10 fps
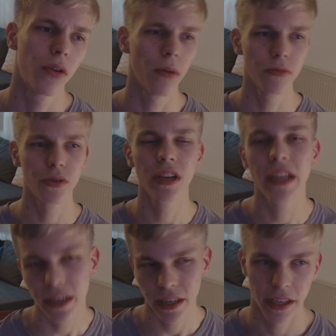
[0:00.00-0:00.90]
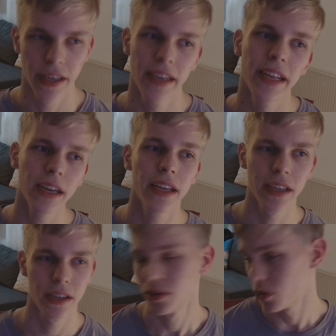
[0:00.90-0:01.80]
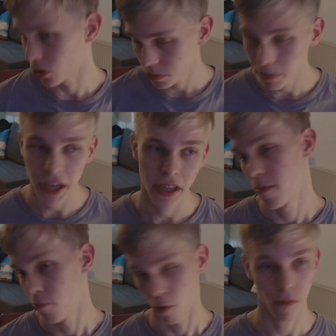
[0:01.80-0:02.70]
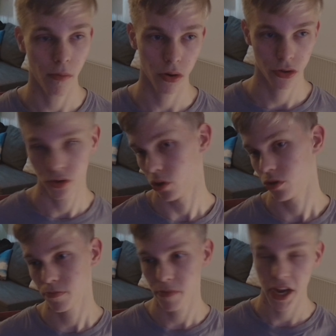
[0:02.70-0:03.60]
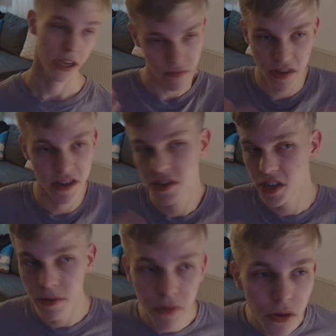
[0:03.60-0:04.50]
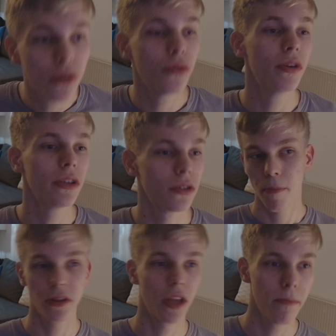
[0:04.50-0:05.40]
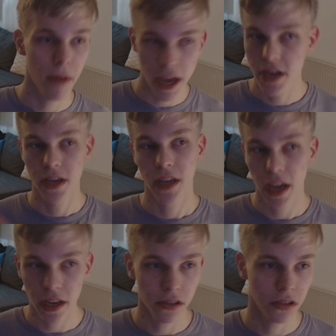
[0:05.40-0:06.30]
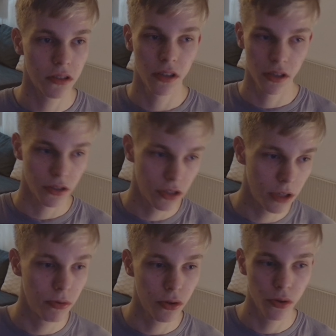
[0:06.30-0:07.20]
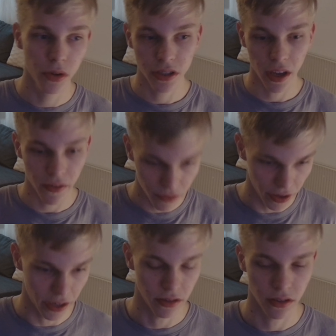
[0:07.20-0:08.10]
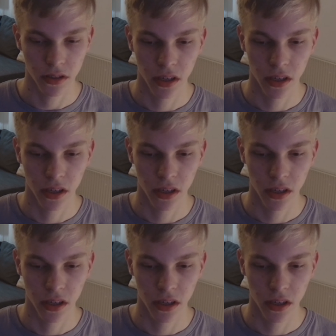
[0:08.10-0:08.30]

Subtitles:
Come to the Lian Li doesn't make motherboards, doesn't make GPU coolers, but they make cases, also make CPU coolers.